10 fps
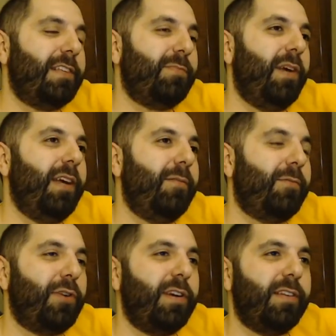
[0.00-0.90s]
That's my
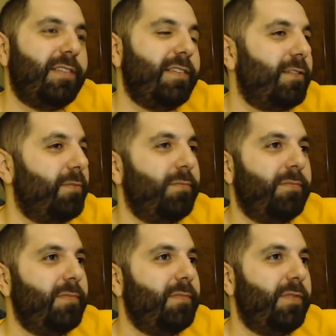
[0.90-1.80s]

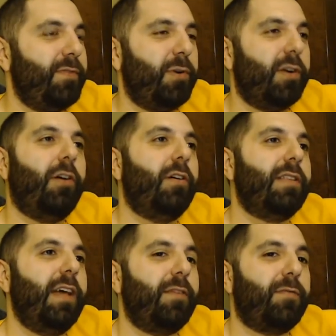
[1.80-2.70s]
criticism, if you want to call
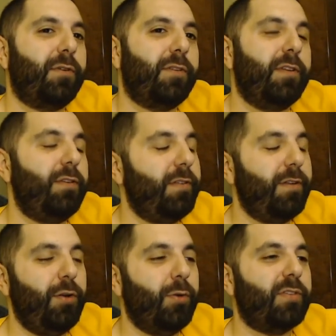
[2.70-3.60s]
it that, for the
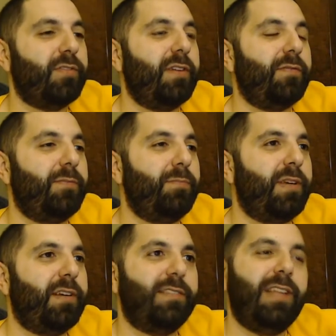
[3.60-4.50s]
newer stuff,
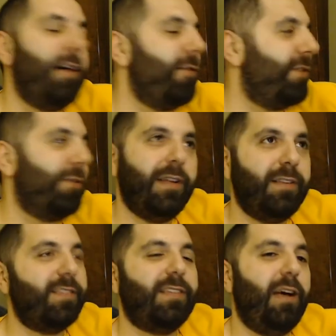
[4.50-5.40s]
because now there
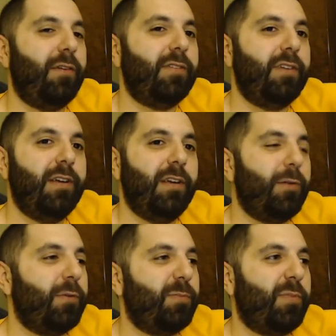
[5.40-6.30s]
is a sound,
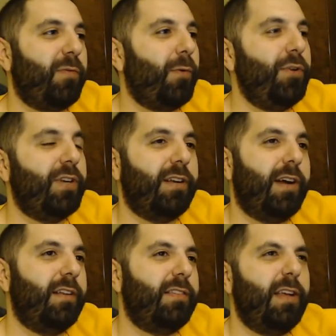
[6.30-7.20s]
whereas before you can
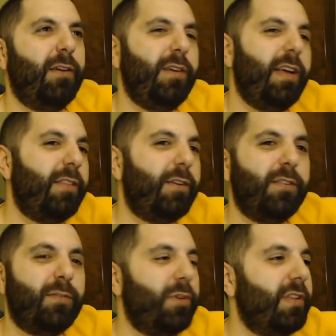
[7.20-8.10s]
kind of say, oh yeah, there
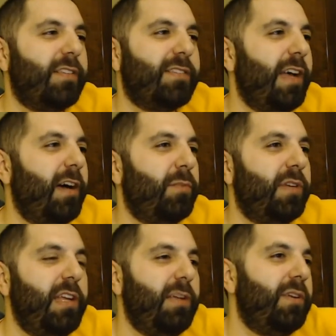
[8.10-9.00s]
isn't really a sound, but
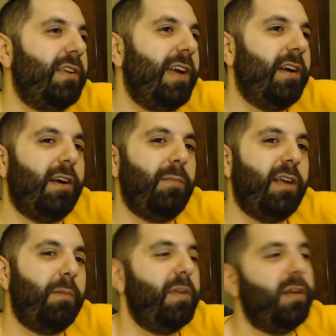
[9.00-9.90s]
now you can be like, yeah, I
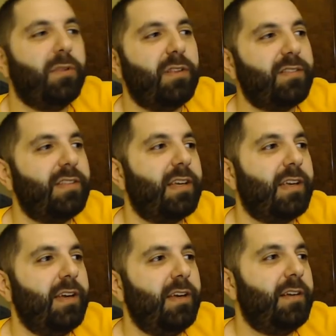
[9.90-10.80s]
make a
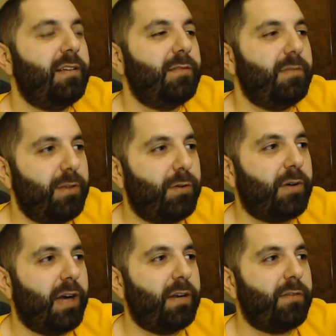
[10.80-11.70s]
minimalistic,
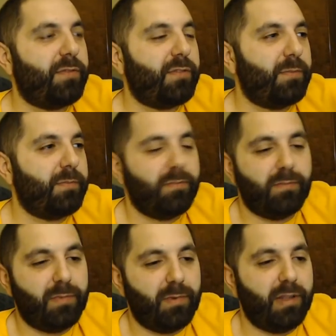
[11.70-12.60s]
kind of
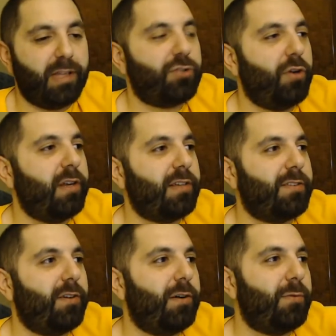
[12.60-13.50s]
electronic
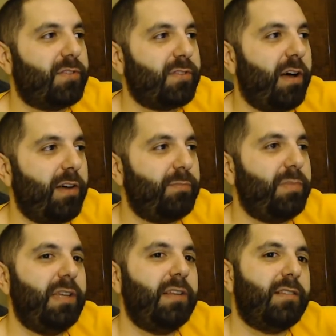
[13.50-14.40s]
song with soft
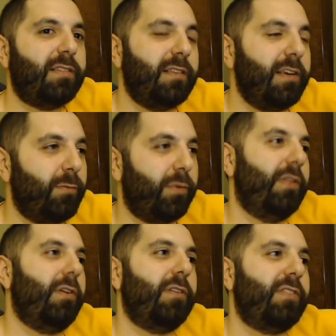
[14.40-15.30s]
beats, with
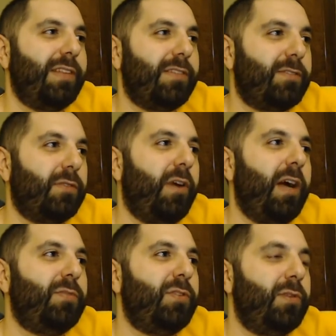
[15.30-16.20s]
a little sinister
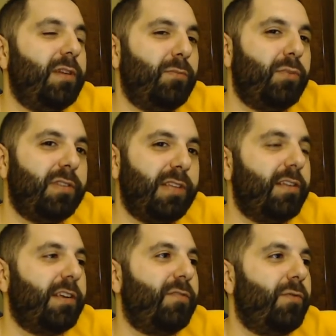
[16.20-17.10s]
vibe to it, and put a
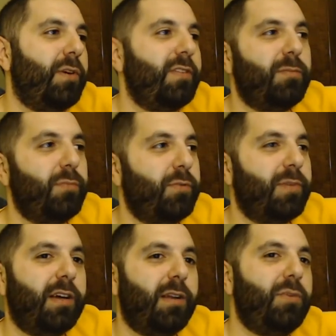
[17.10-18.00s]
delicate voice, and boom,
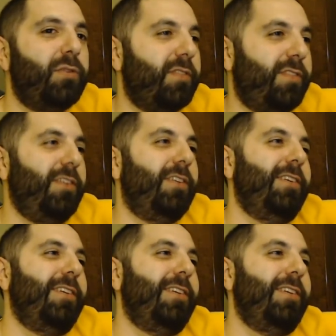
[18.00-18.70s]
I got a Bjork song.